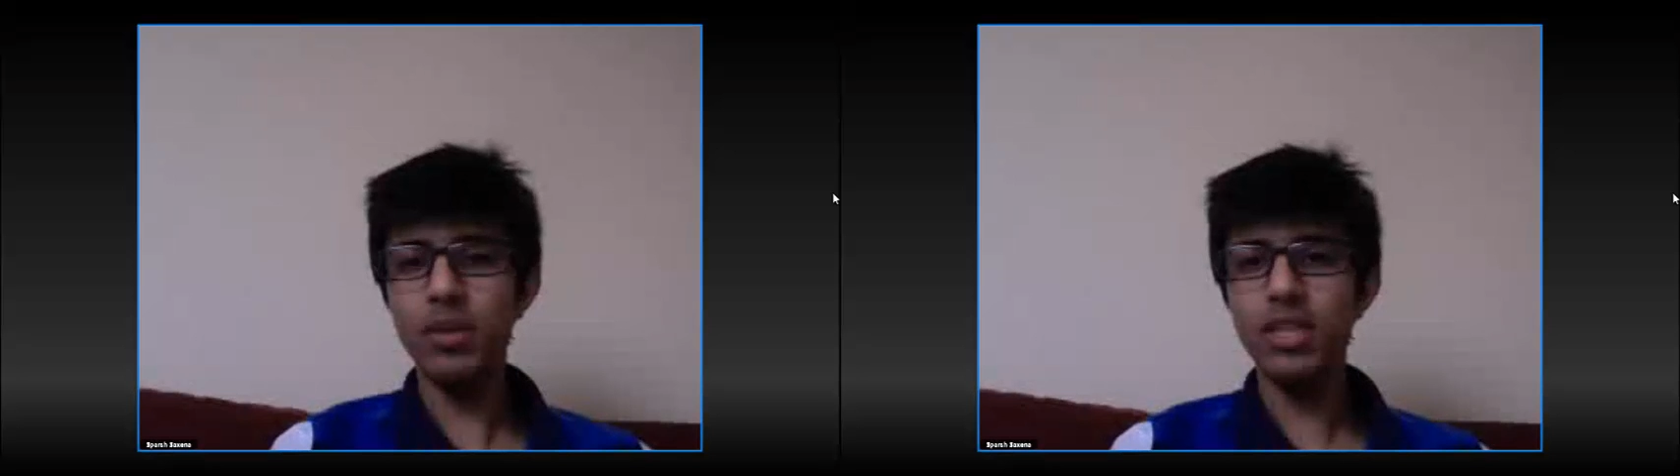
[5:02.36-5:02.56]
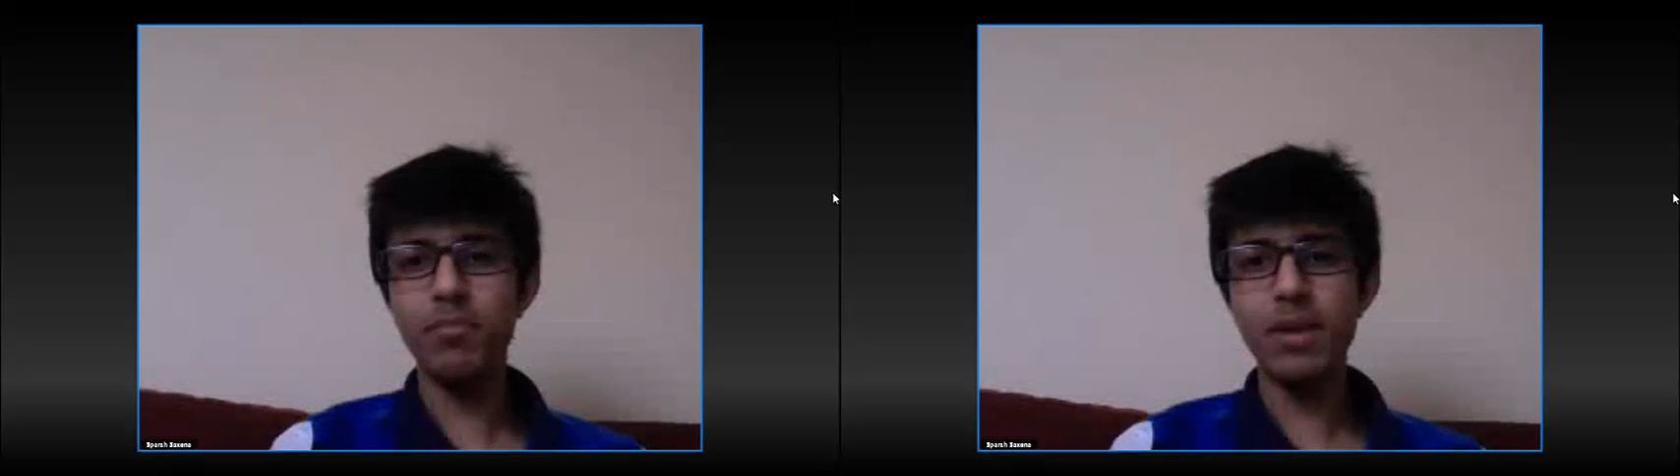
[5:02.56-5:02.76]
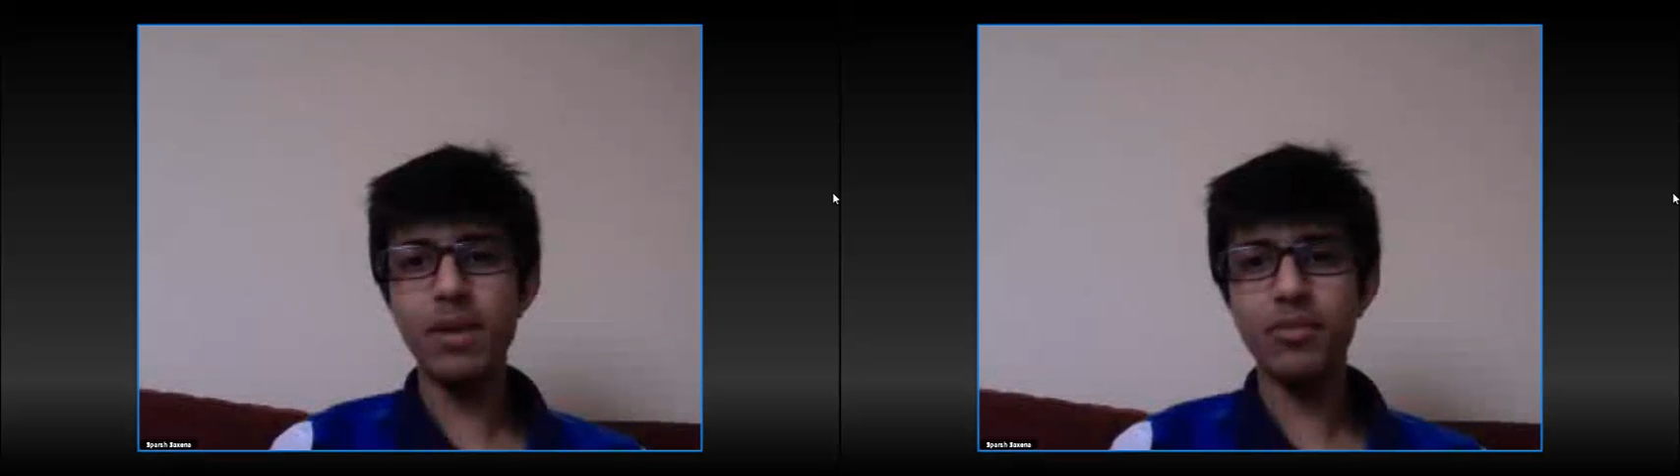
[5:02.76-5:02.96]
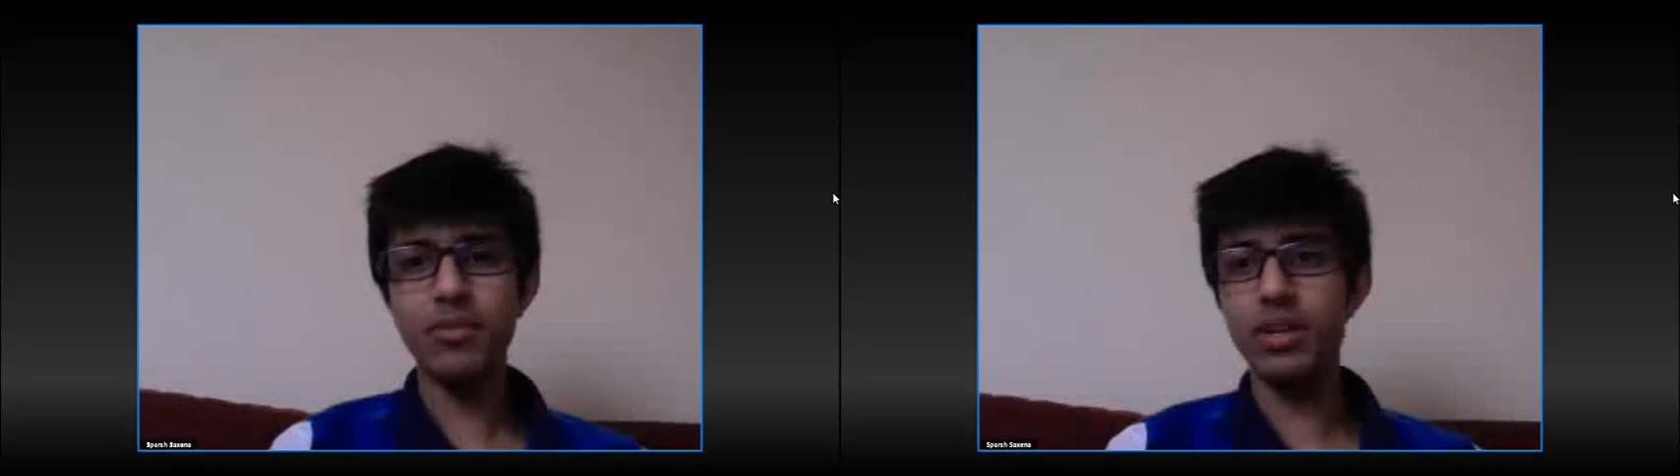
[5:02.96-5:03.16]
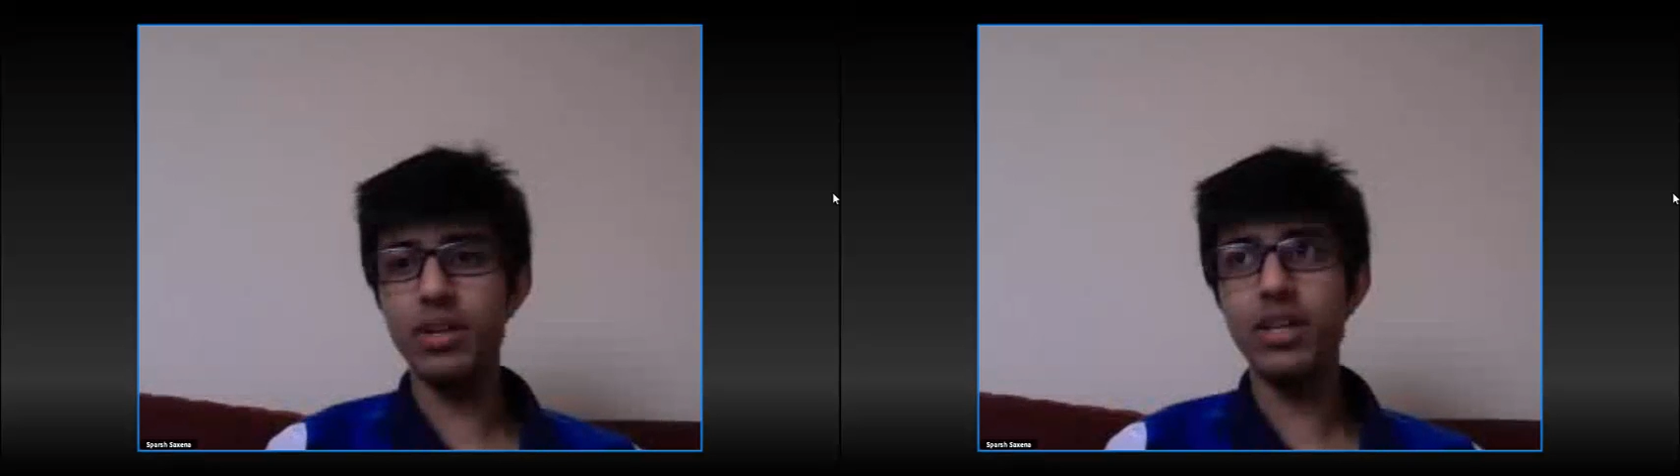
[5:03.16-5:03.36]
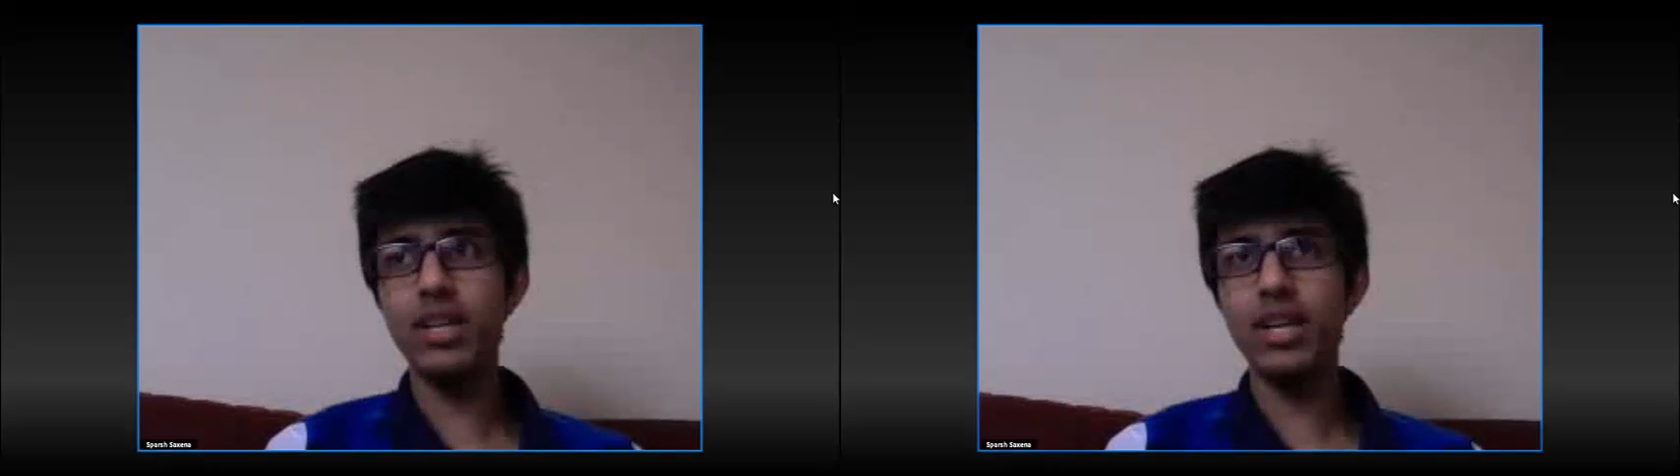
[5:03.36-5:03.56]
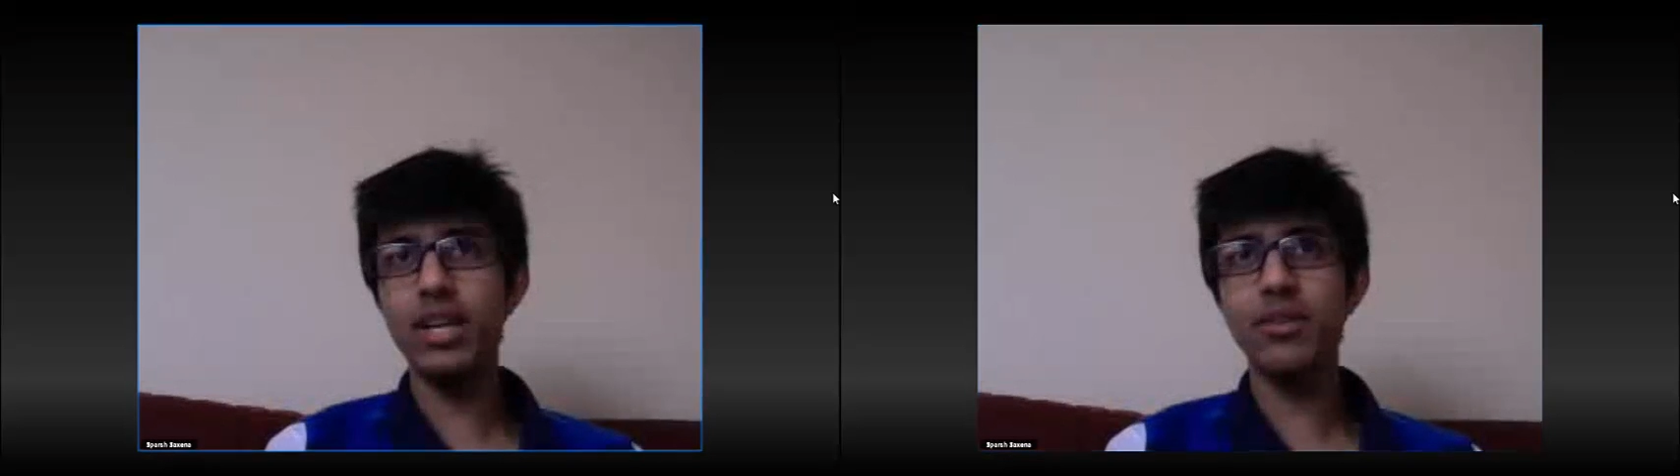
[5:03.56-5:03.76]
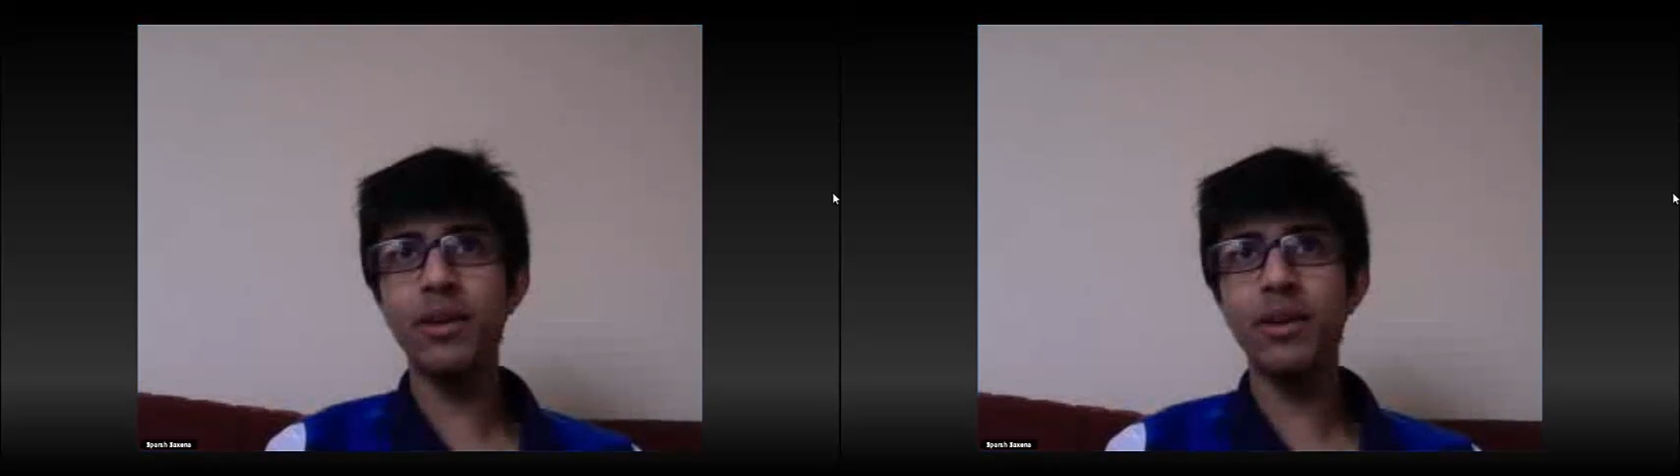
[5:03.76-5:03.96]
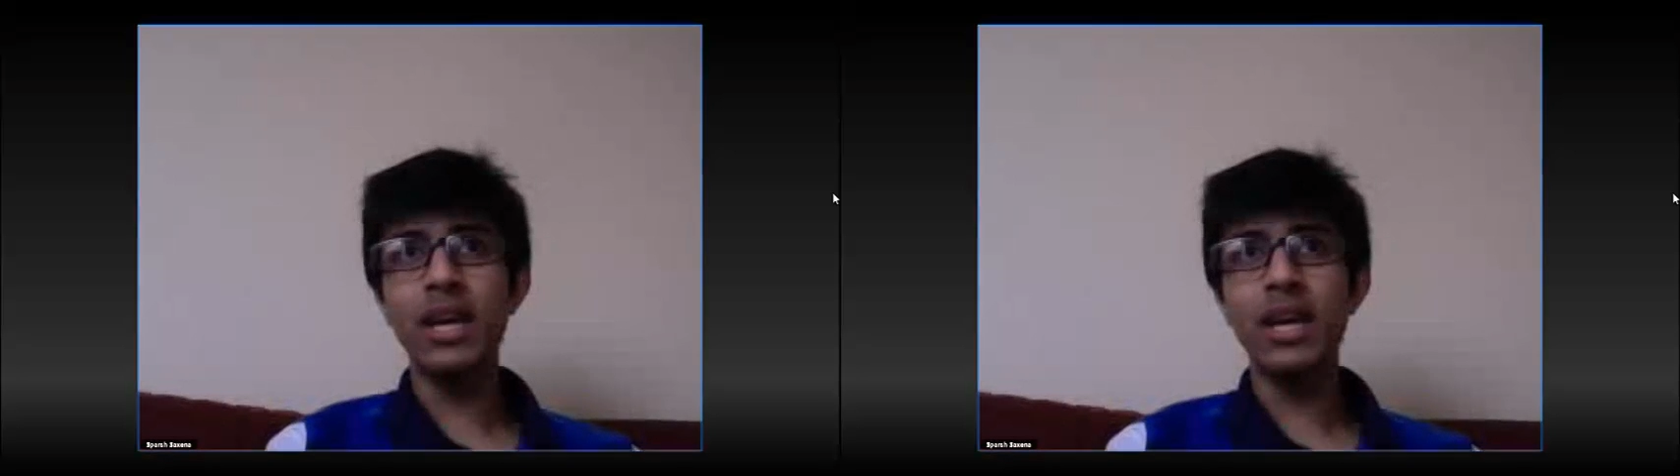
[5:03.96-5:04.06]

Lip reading: the best material I could